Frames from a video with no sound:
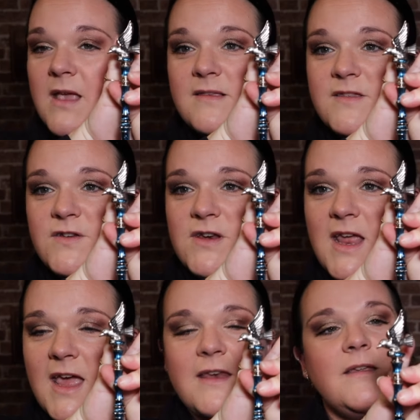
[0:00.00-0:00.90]
It's
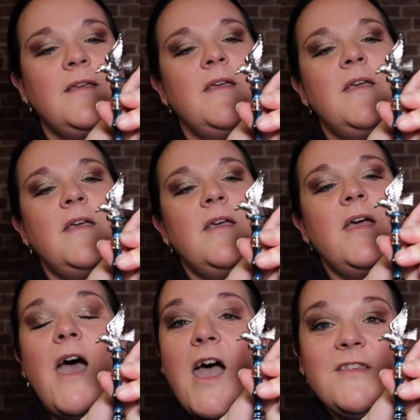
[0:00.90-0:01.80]
stunning.
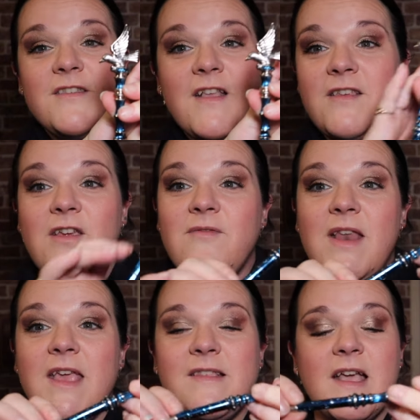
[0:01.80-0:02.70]
I just, I don't
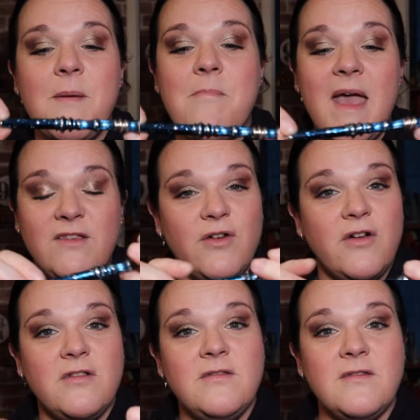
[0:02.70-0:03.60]
really, it's like a
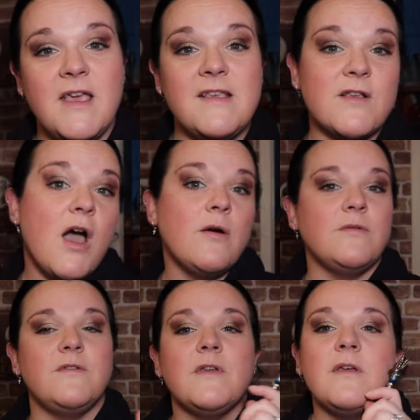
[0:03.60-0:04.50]
metal. It's
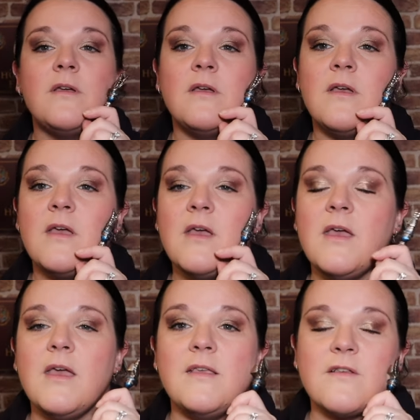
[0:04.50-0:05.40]
cold.
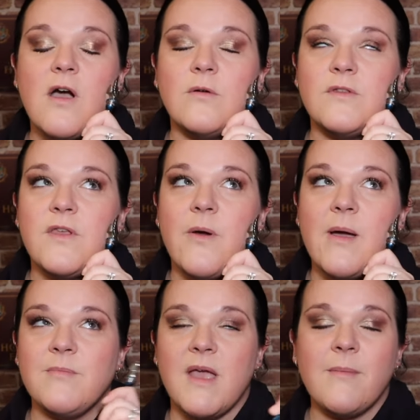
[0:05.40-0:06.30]
It's cold, so
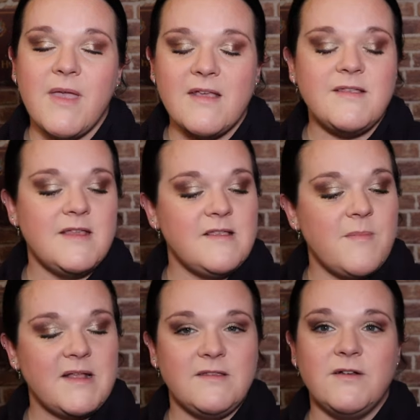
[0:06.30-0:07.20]
I'm, I'm guessing it's a
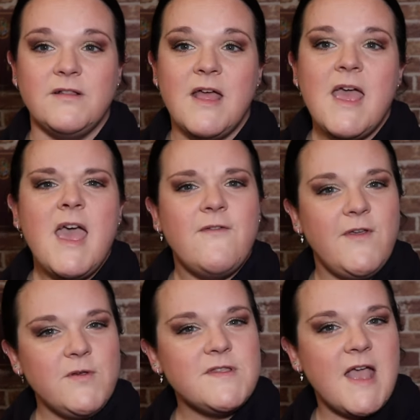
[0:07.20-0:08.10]
metal.
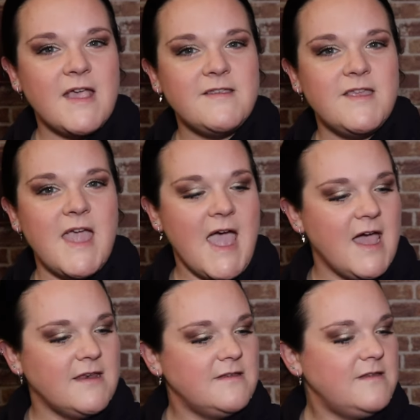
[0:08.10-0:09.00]
Feels nice in your
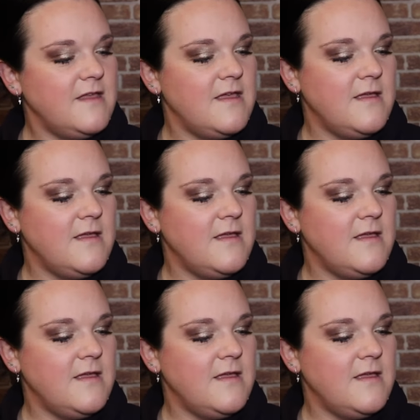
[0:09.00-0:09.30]
hand.